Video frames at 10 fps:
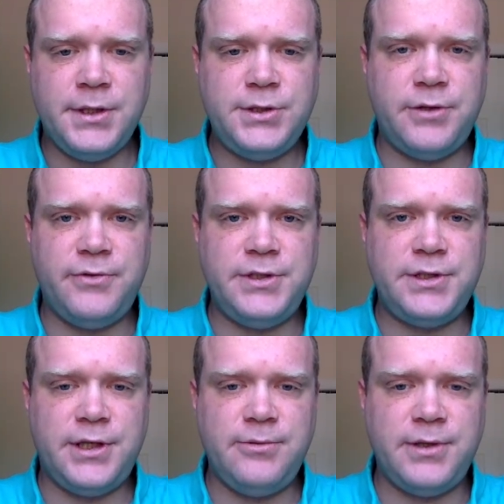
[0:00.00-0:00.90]
So if we
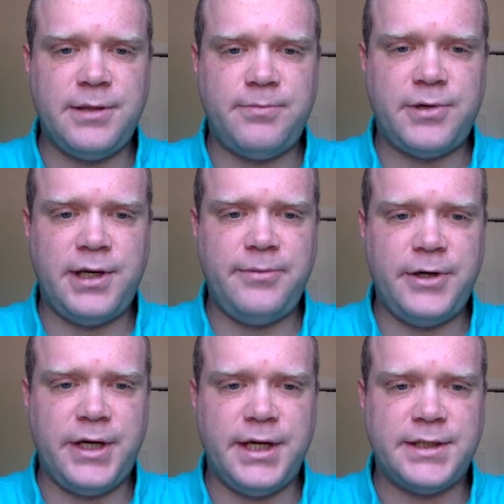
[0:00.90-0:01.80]
start with the
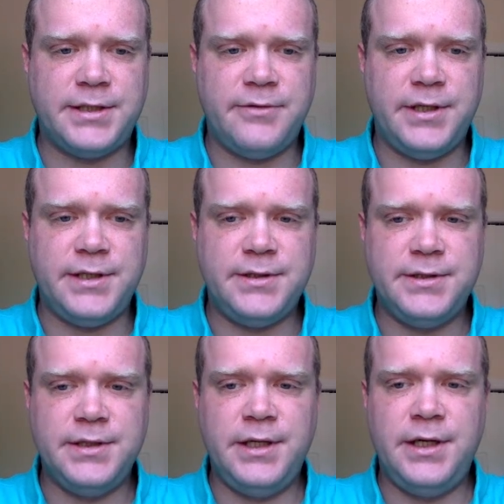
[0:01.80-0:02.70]
primary
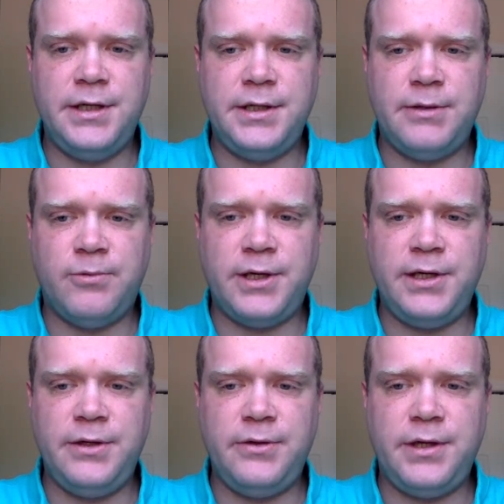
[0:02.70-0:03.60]
activities, what
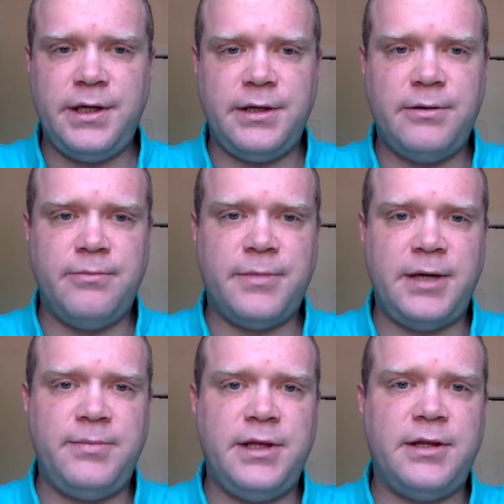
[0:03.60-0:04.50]
do you think
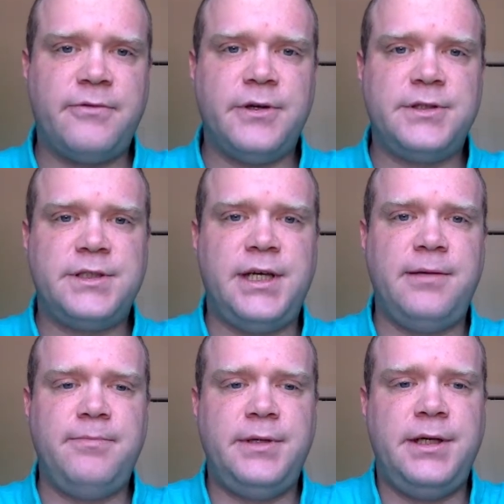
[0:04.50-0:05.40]
might be the first
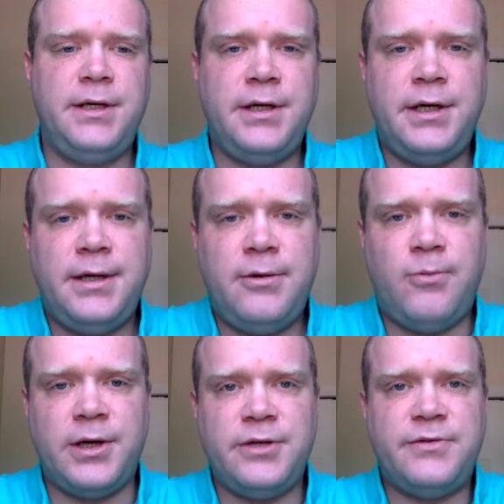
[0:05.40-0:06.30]
step?
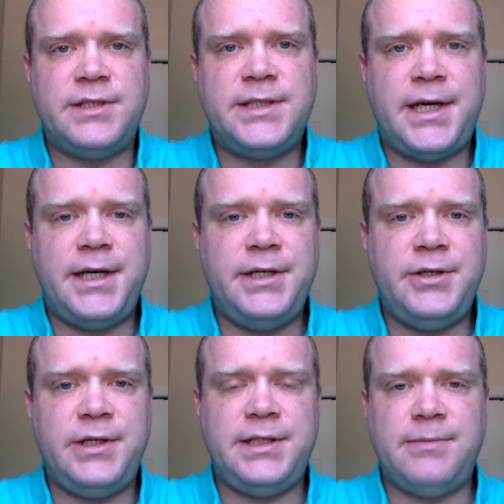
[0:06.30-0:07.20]
When you've decided
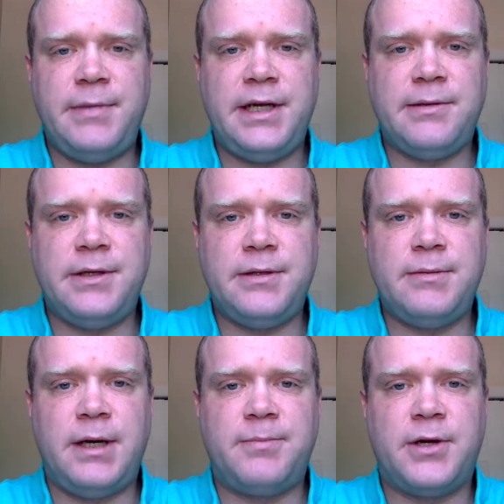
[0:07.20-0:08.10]
you need to make
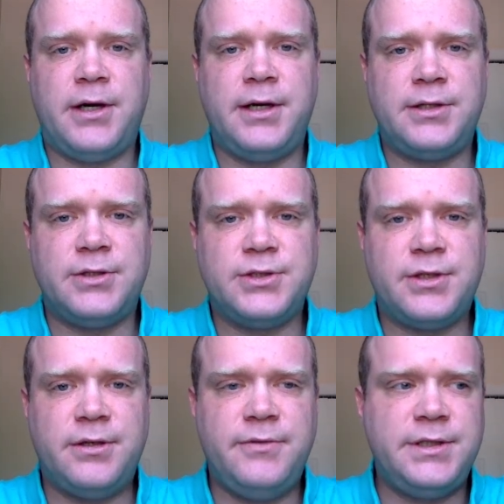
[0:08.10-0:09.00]
a product or
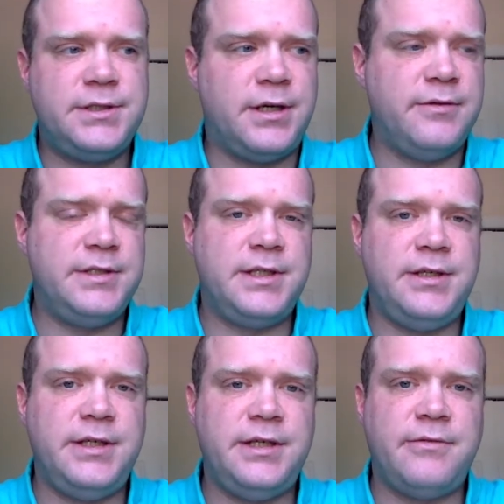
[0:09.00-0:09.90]
service, obviously
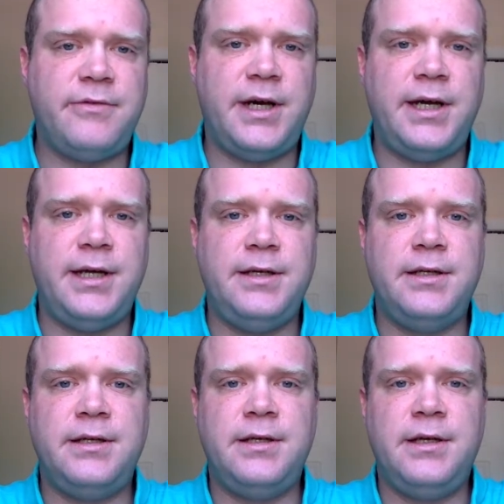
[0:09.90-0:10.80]
you need to
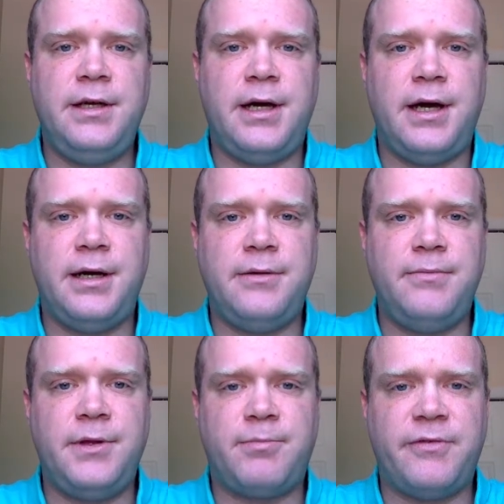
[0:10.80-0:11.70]
find
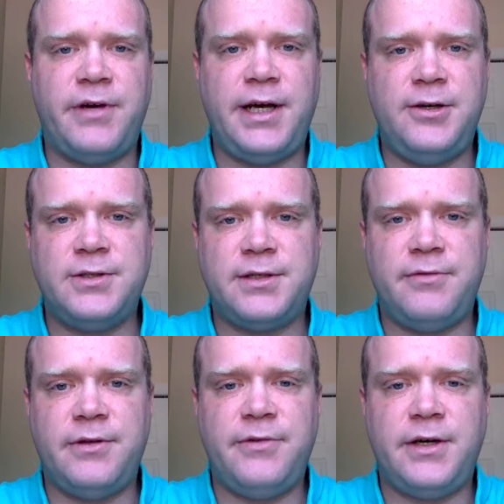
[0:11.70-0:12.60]
the providers
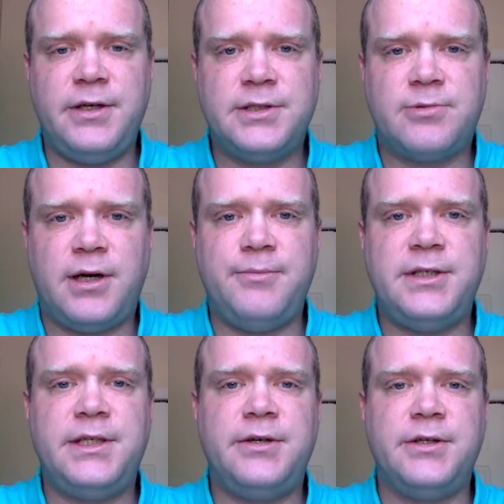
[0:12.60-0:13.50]
of the various raw
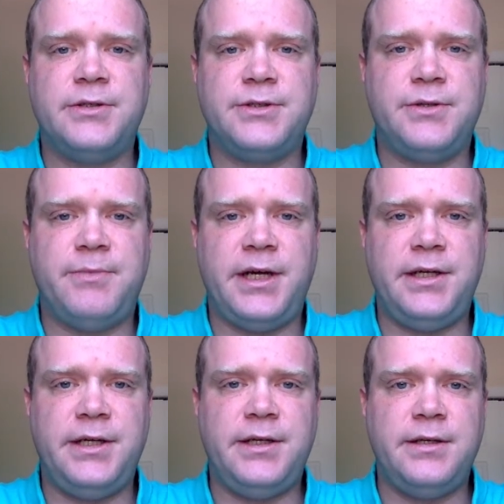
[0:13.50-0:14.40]
materials you
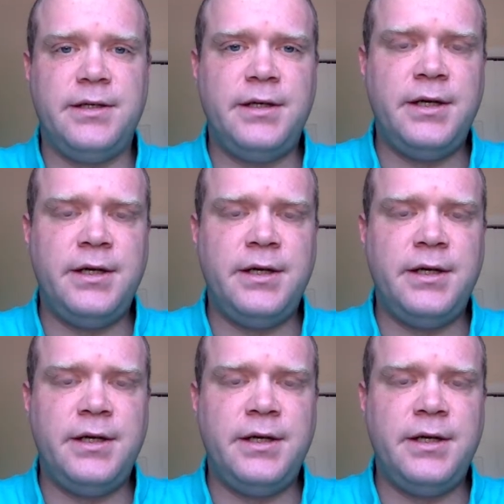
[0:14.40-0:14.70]
might need.